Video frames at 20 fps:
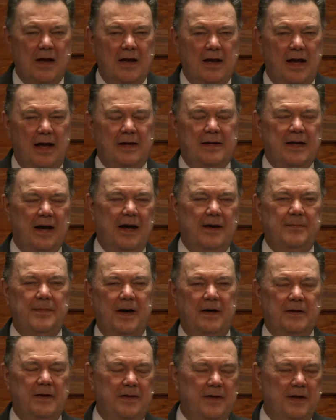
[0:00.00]
It come
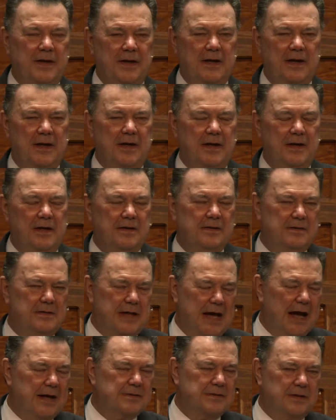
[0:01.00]
under the
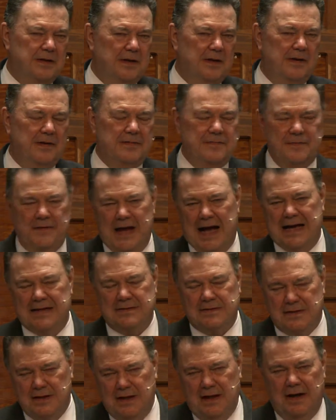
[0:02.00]
Council of
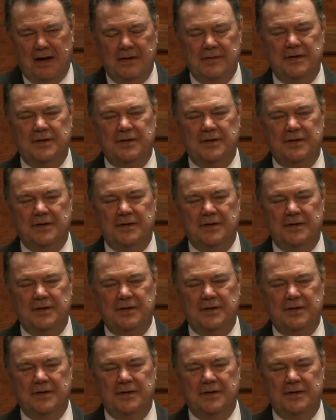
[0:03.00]
Nicaea,